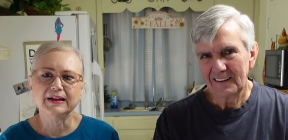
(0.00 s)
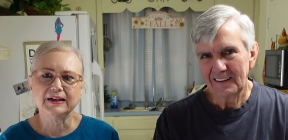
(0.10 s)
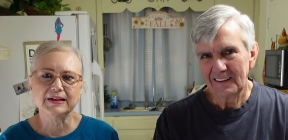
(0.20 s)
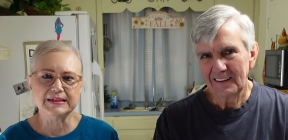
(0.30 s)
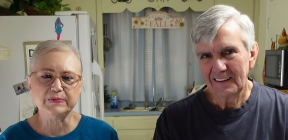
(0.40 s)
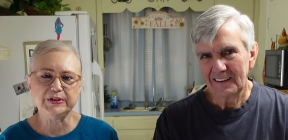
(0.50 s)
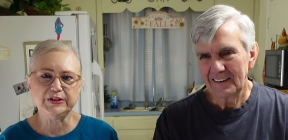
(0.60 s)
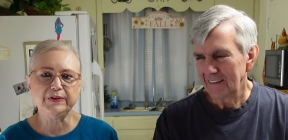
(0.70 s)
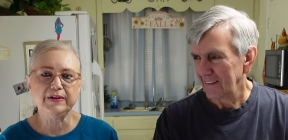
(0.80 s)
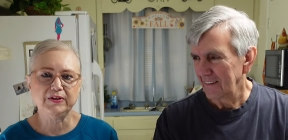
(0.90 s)
Speaker 1: because we
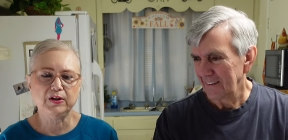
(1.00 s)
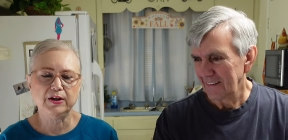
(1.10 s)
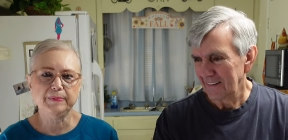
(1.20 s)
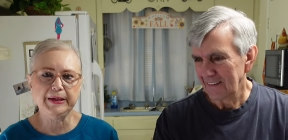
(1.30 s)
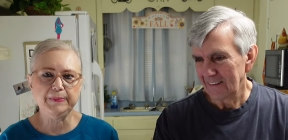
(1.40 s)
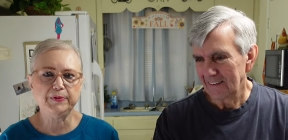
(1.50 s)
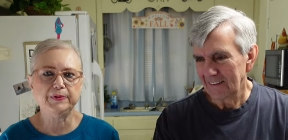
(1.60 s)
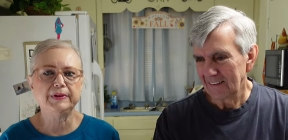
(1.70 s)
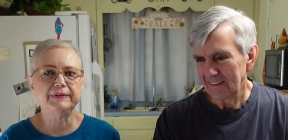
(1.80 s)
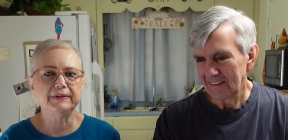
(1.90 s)
do have a lot of
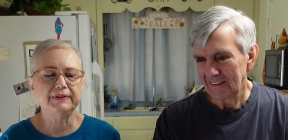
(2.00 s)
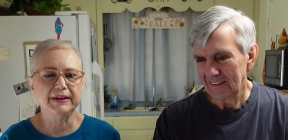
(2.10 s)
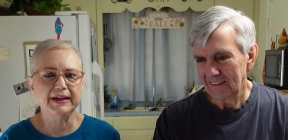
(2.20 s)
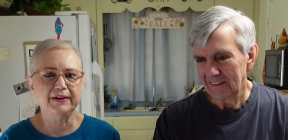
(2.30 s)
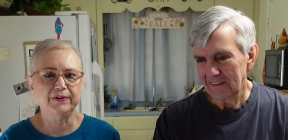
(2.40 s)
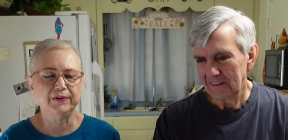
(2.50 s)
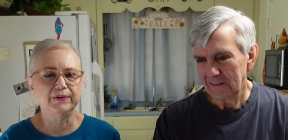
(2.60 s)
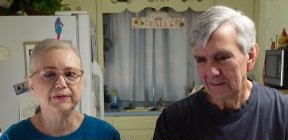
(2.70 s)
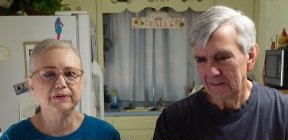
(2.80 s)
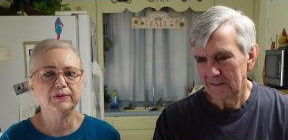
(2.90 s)
people that
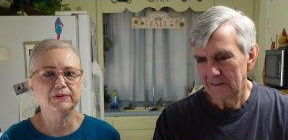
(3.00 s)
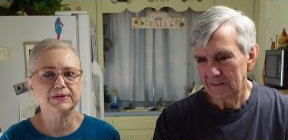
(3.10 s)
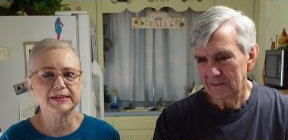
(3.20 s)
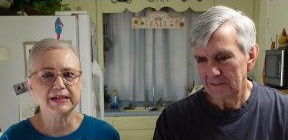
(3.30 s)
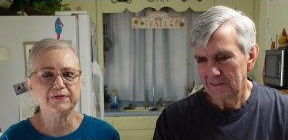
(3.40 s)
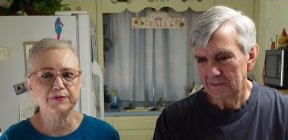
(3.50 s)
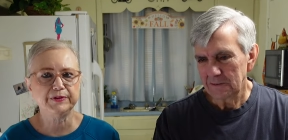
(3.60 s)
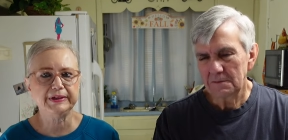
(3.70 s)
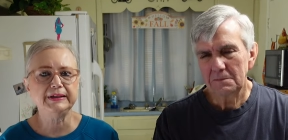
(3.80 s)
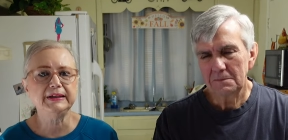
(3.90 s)
are
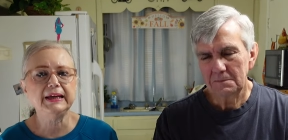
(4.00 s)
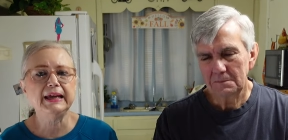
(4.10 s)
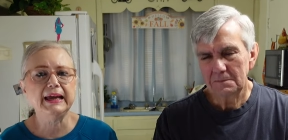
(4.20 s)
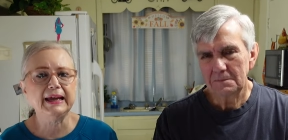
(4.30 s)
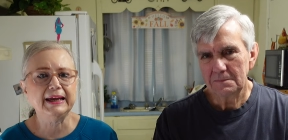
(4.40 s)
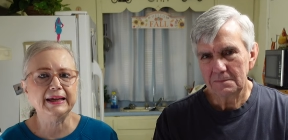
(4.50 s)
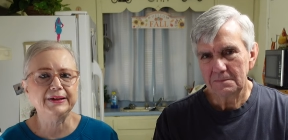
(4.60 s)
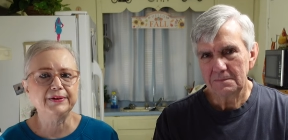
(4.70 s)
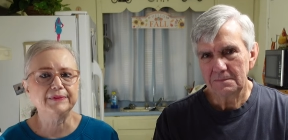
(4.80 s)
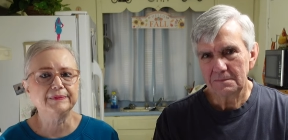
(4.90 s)
suffering
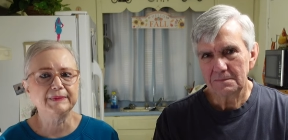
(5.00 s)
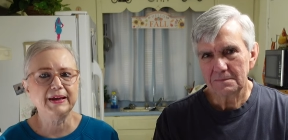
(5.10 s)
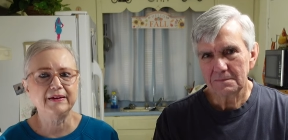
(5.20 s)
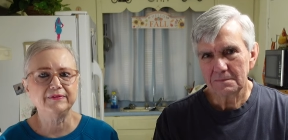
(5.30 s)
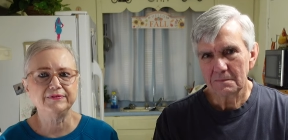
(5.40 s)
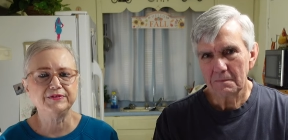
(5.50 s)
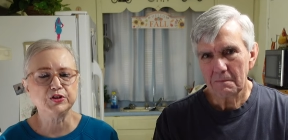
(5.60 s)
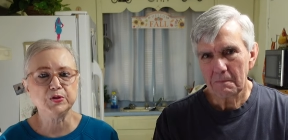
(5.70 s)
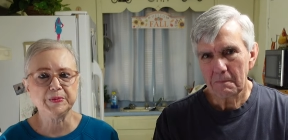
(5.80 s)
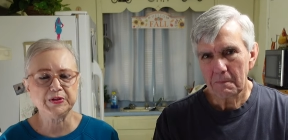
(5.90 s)
and um, have
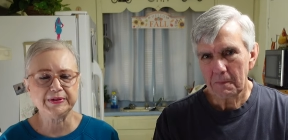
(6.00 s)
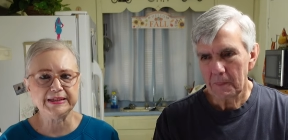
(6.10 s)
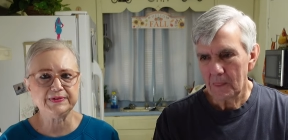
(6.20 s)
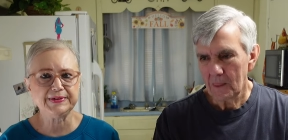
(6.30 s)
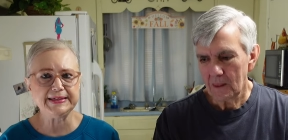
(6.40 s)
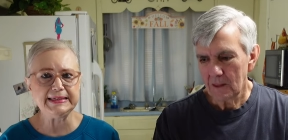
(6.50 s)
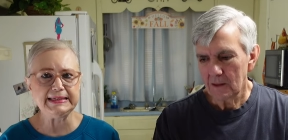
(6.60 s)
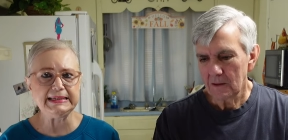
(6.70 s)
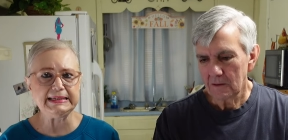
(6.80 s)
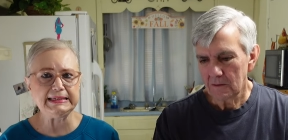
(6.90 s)
terminal
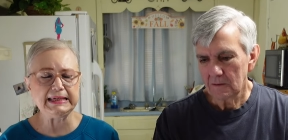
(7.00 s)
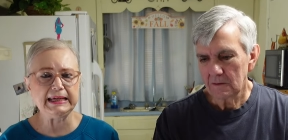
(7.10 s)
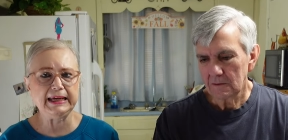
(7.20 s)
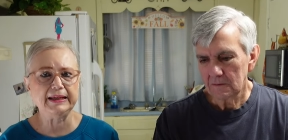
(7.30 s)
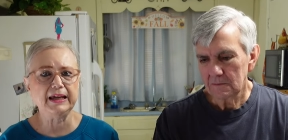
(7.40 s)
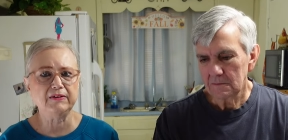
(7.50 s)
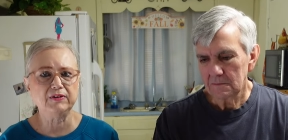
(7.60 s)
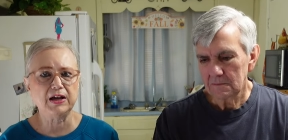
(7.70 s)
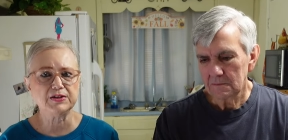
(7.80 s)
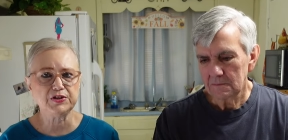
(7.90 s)
illnesses and have
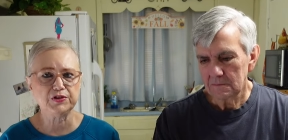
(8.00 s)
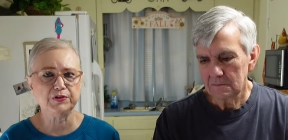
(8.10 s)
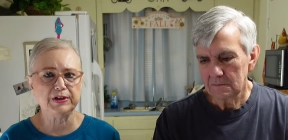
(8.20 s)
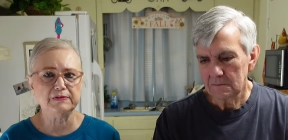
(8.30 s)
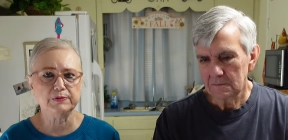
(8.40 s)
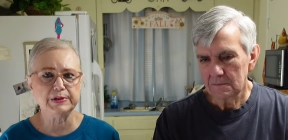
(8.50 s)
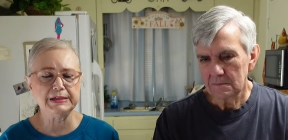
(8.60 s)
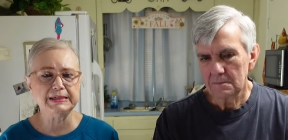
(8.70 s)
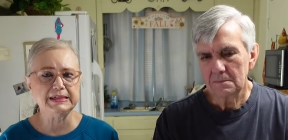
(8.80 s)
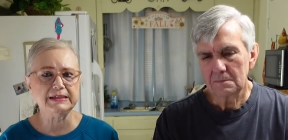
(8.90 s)
lost their loved
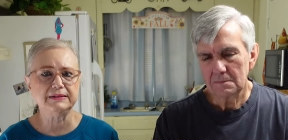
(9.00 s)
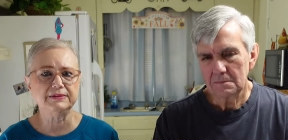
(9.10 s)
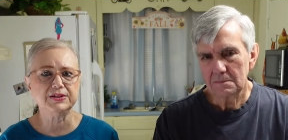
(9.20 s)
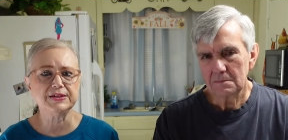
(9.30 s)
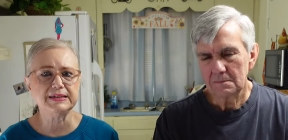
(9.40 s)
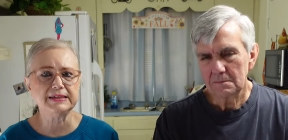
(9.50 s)
ones and just